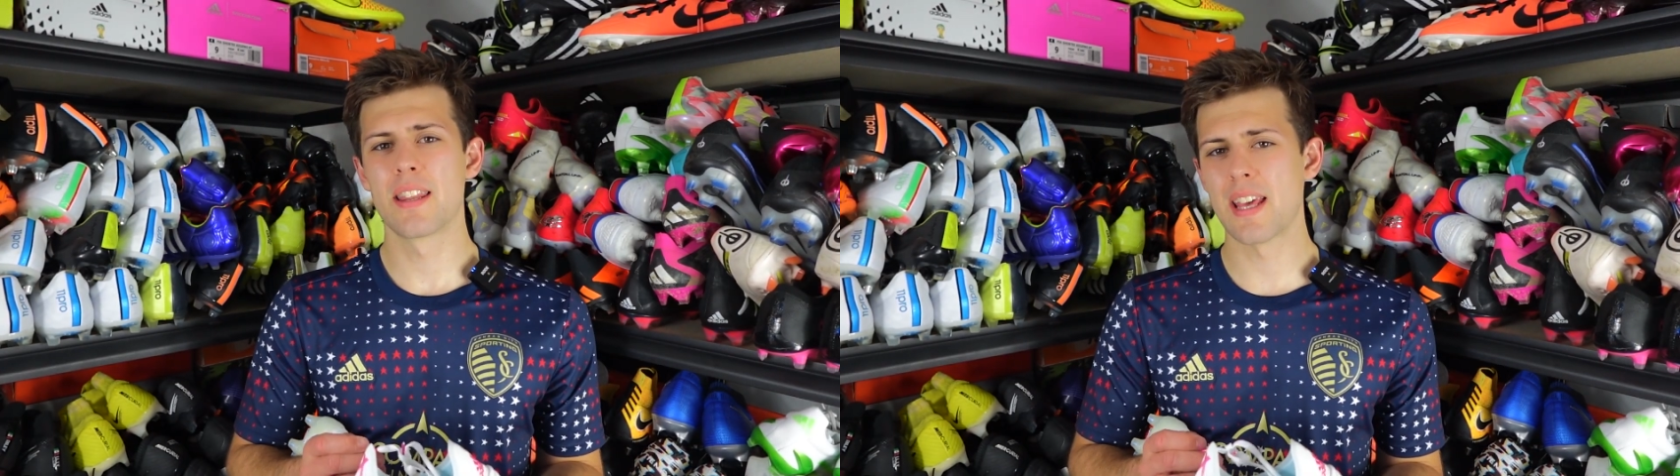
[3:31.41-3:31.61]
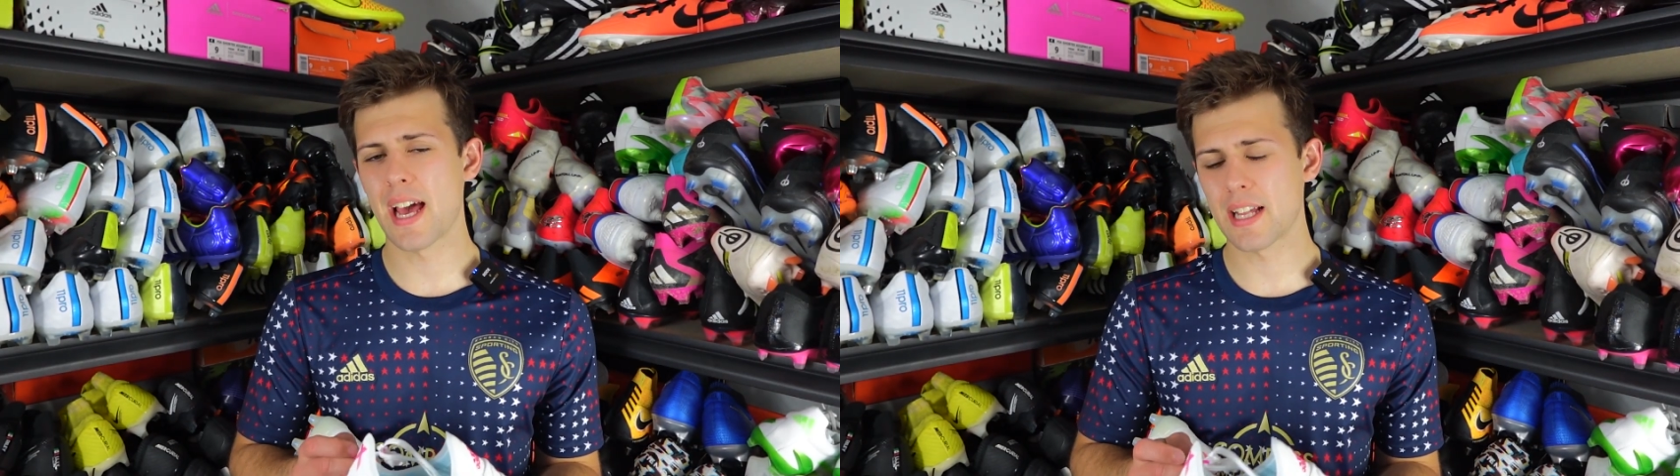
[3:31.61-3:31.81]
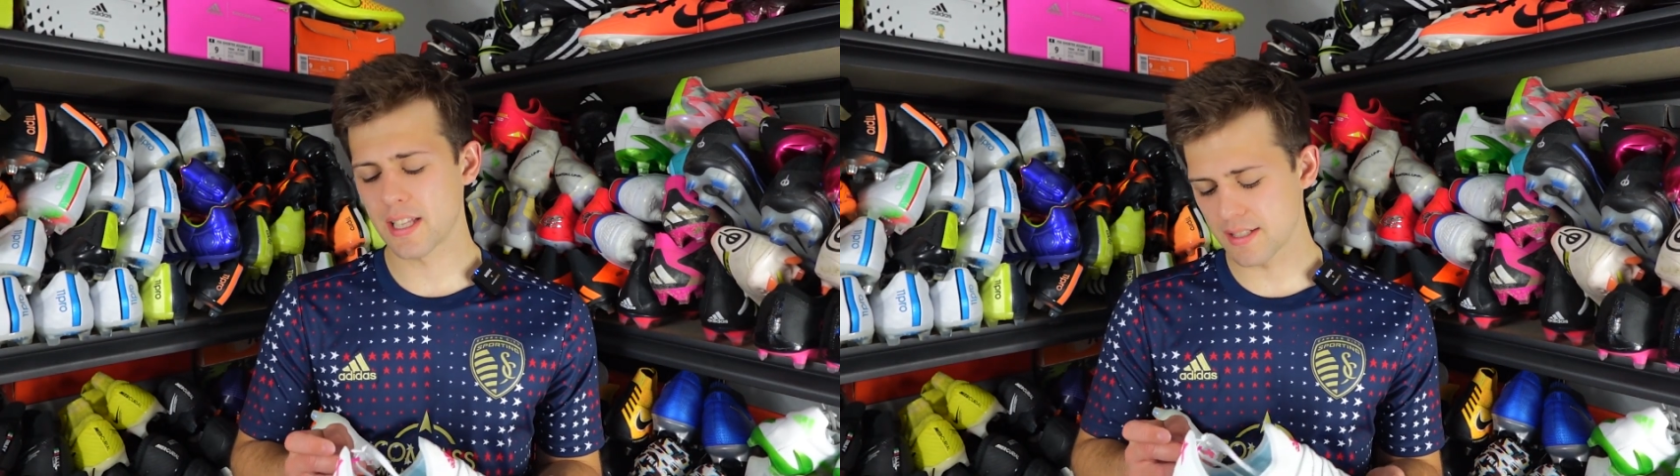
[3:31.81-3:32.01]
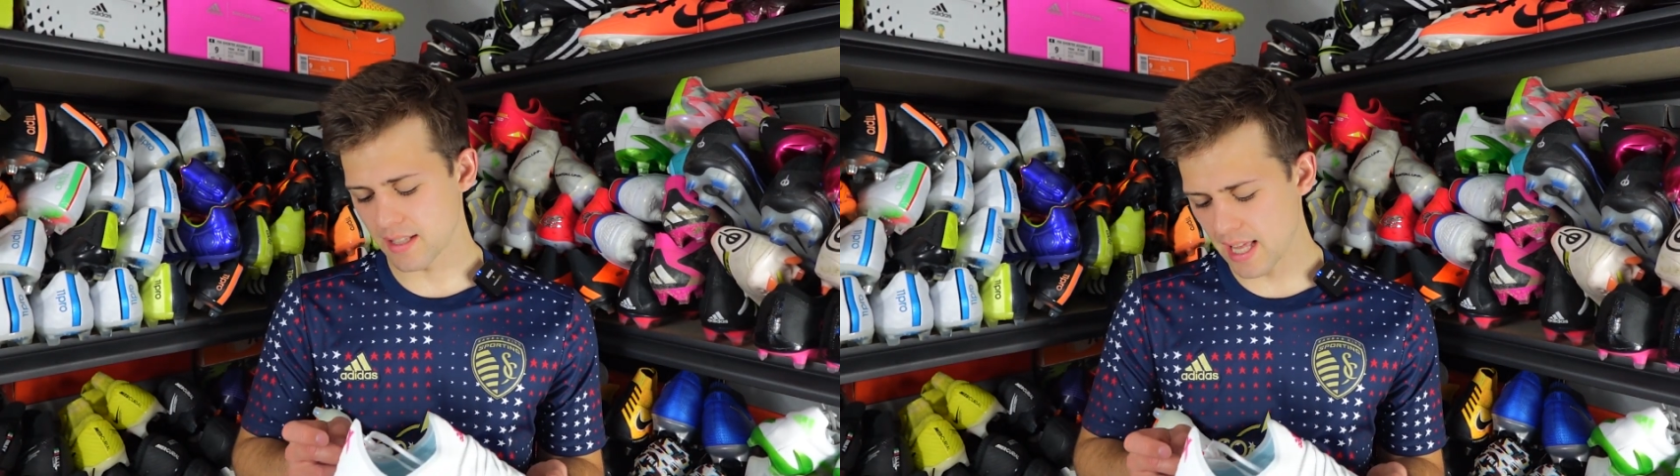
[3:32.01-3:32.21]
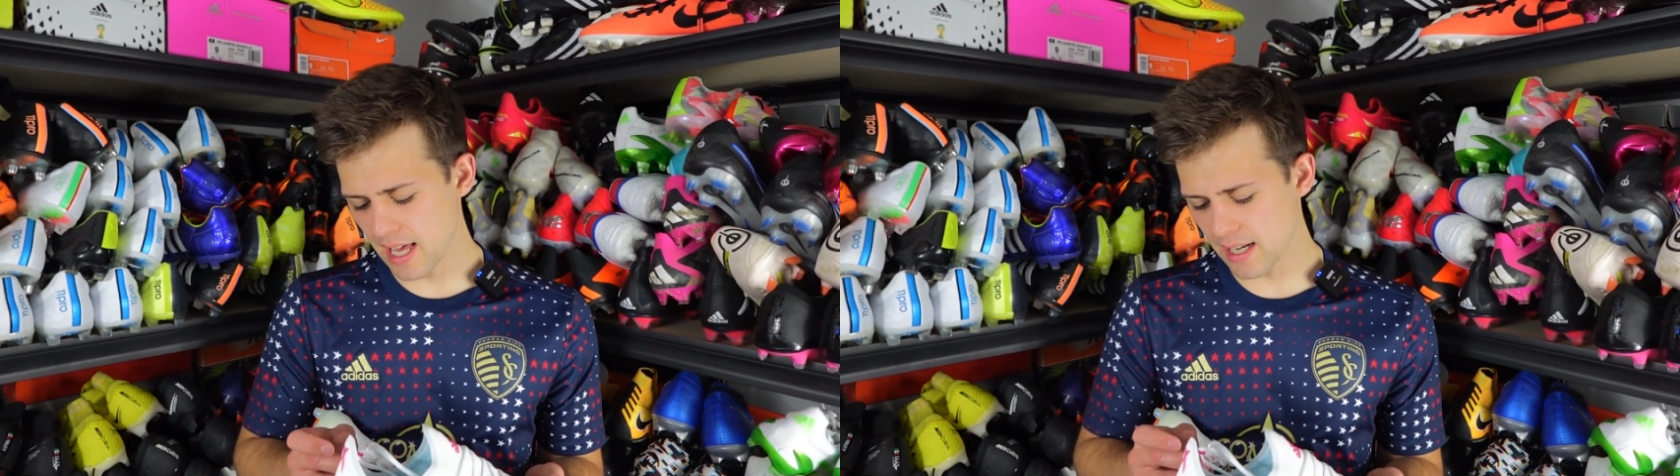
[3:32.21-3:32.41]
the aglet is a
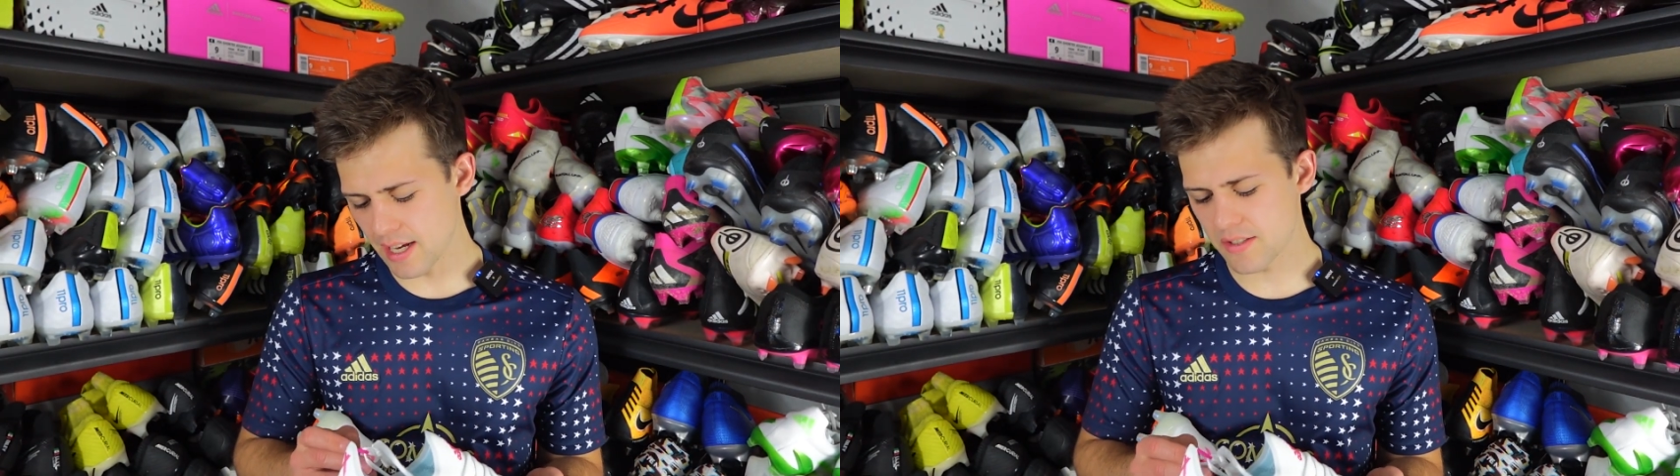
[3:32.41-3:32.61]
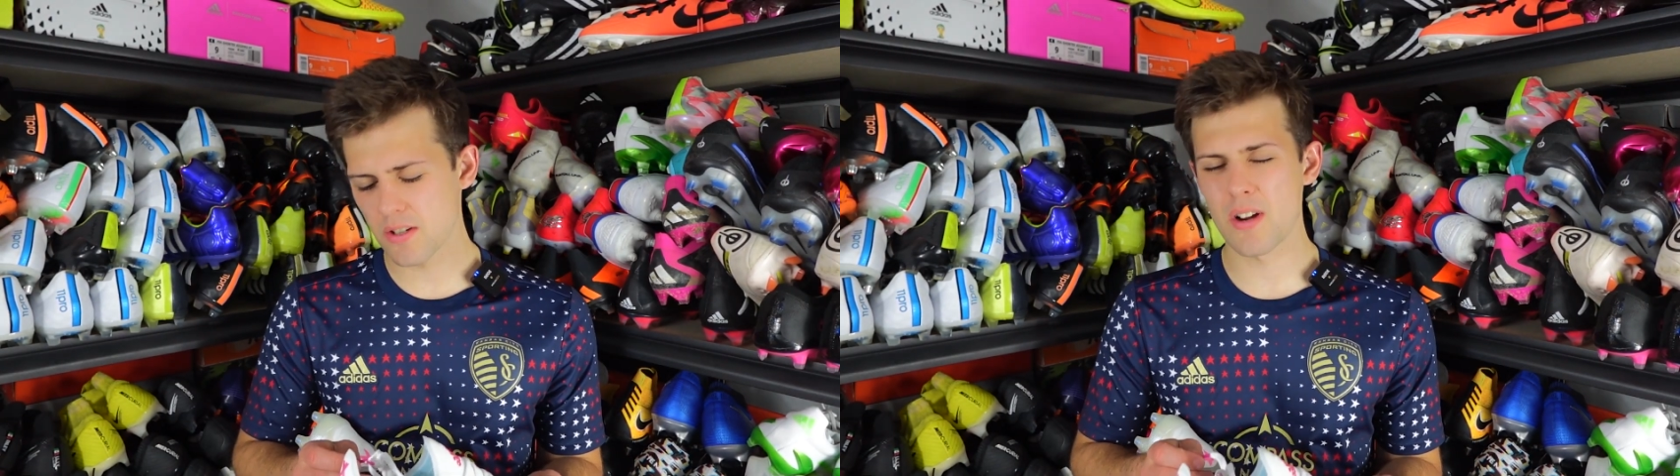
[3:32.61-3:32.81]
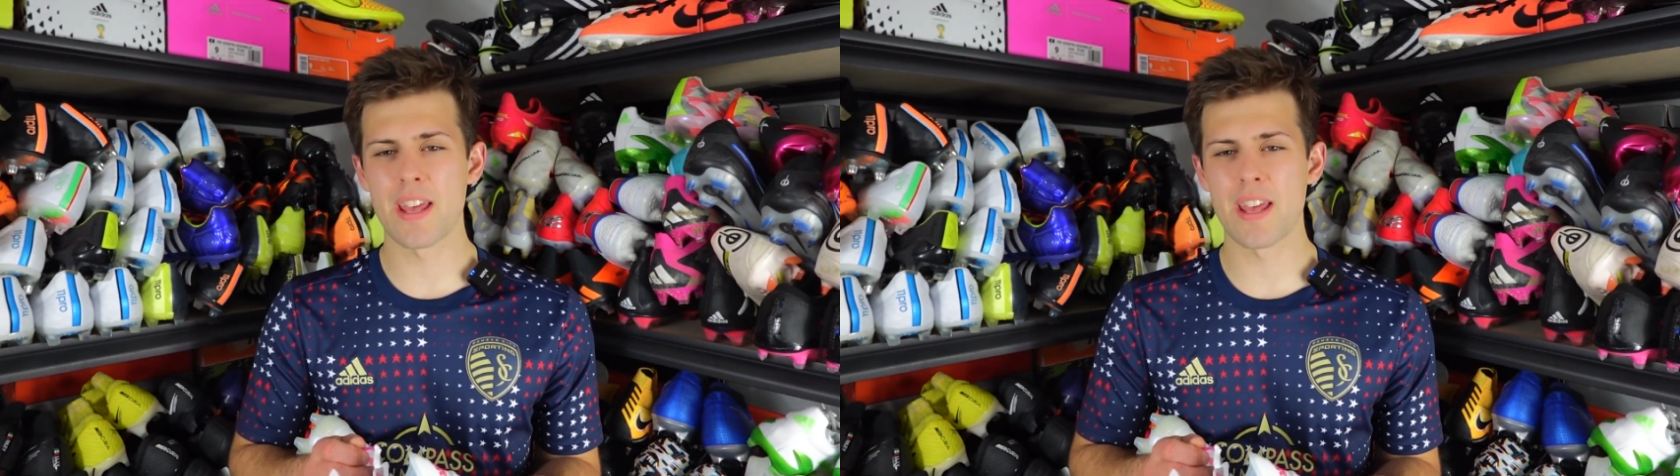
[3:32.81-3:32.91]
lot nicer